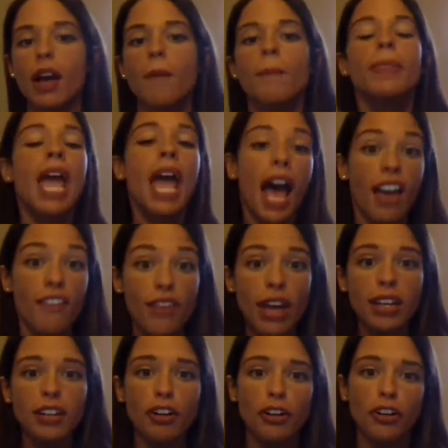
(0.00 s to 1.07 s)
So I
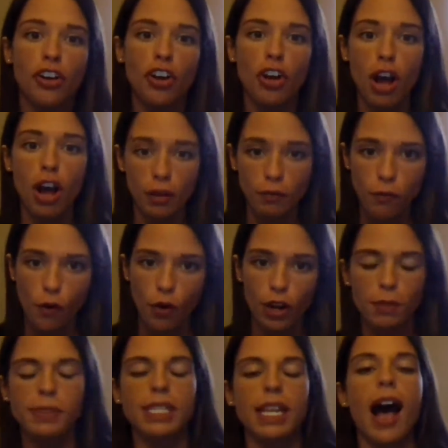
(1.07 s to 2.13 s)
found an article on
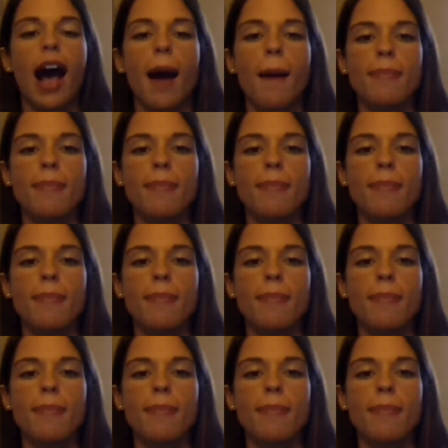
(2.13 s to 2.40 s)
Forbes.